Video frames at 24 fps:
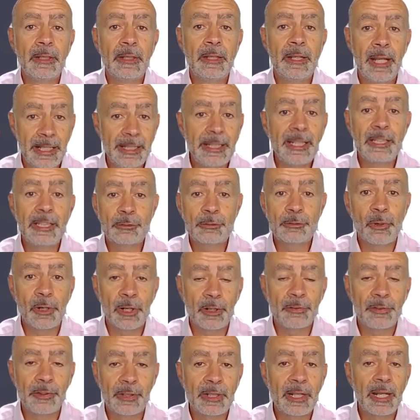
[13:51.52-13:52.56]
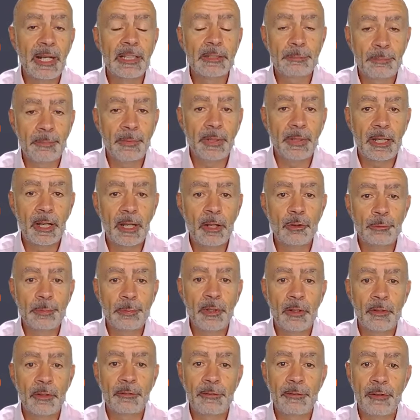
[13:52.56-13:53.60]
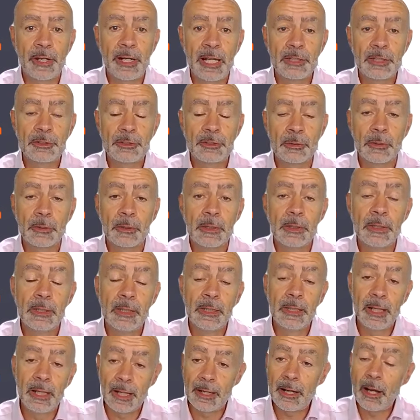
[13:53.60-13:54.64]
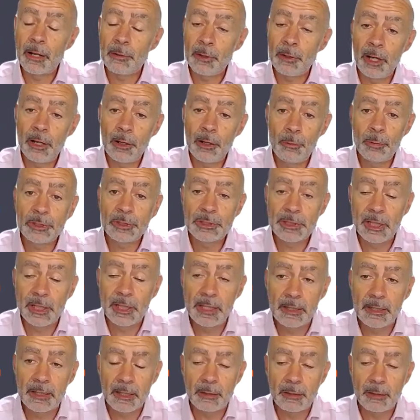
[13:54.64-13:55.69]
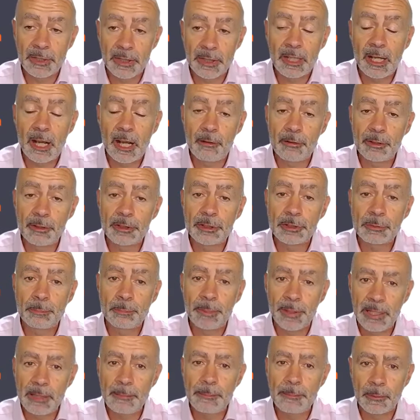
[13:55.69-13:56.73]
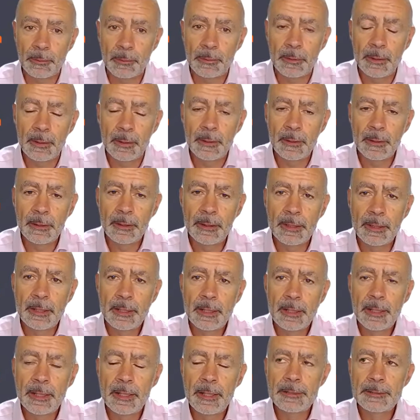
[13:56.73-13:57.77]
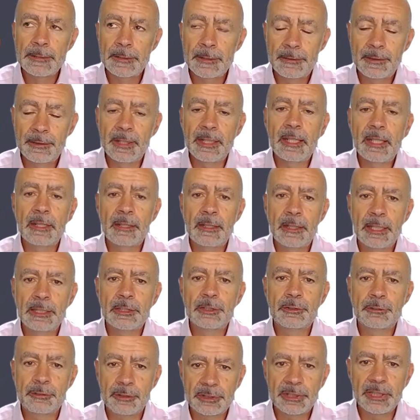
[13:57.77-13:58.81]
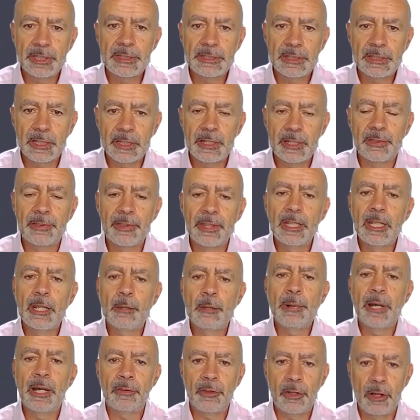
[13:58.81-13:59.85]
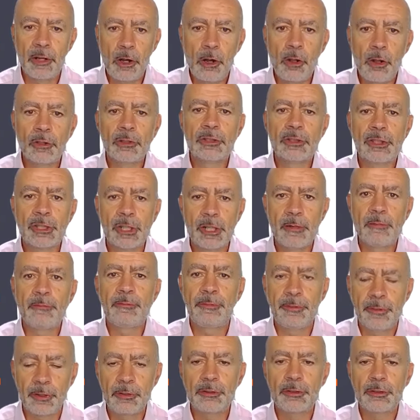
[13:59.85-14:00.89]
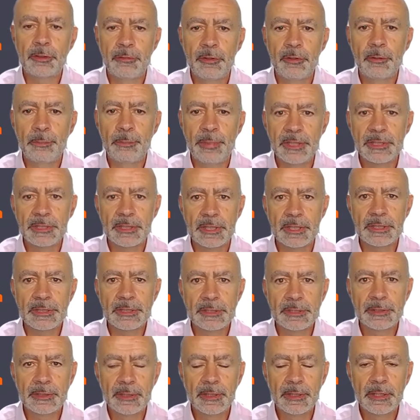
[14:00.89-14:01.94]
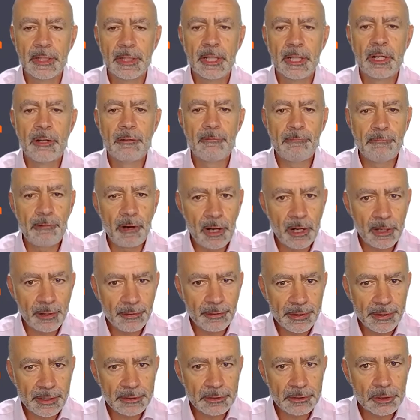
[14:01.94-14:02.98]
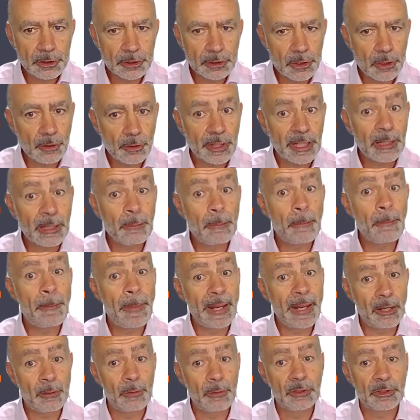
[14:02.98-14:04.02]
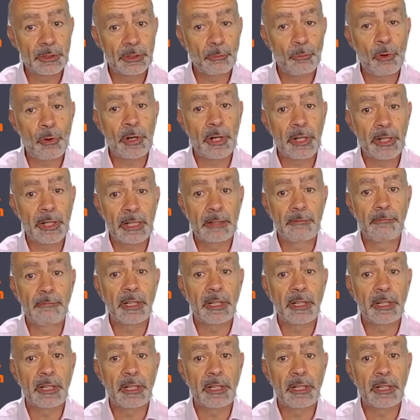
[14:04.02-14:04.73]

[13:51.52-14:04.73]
it is worth it, and it goes beyond financial. And I always say that I would encourage people to think of this strategically. Think about the long-term future of your business, rather than just looking backwards at what I can